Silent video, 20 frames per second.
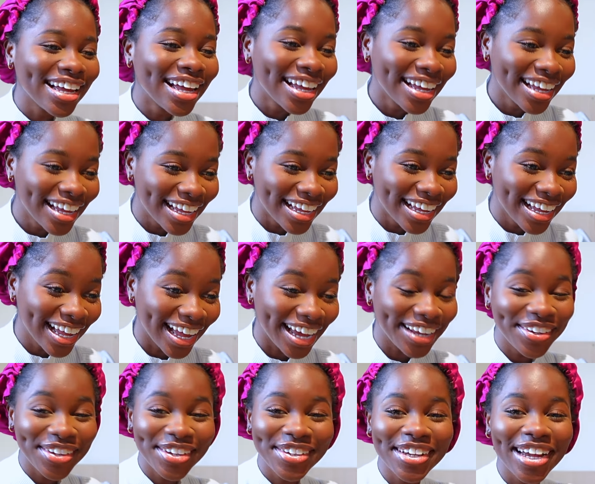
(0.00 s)
I
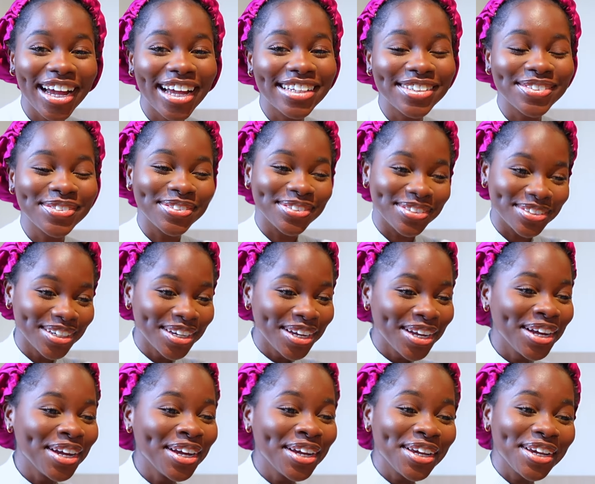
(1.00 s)
know you guys would,
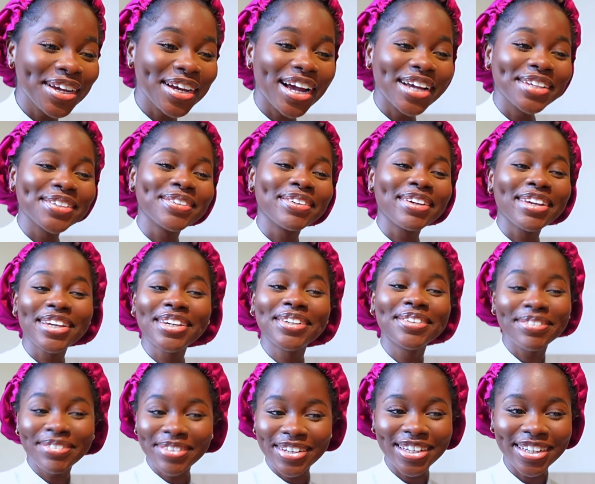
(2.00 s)
you guys would
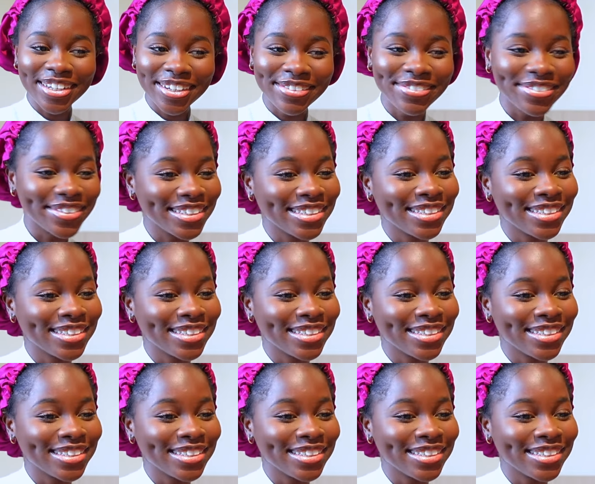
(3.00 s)
kill me for